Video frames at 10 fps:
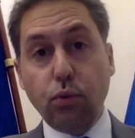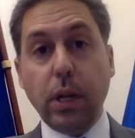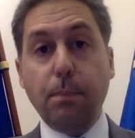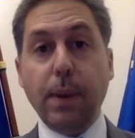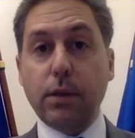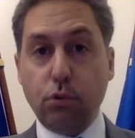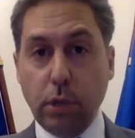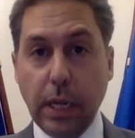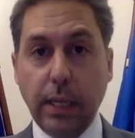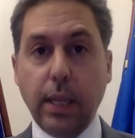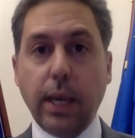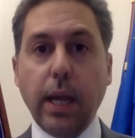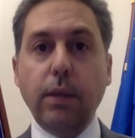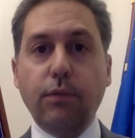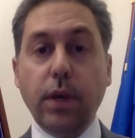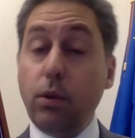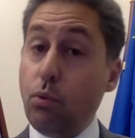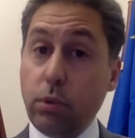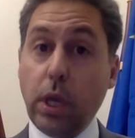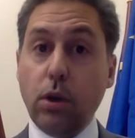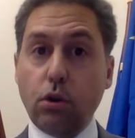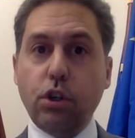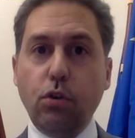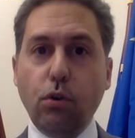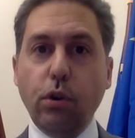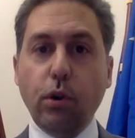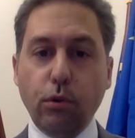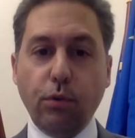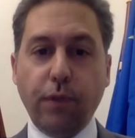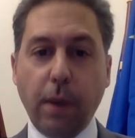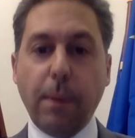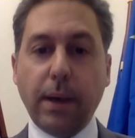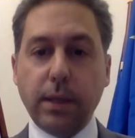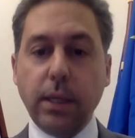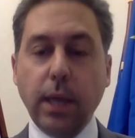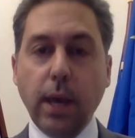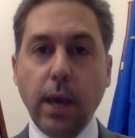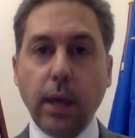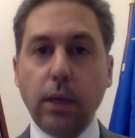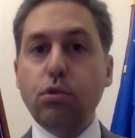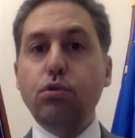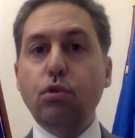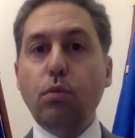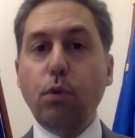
she has been working very hard with us all along the proceedings.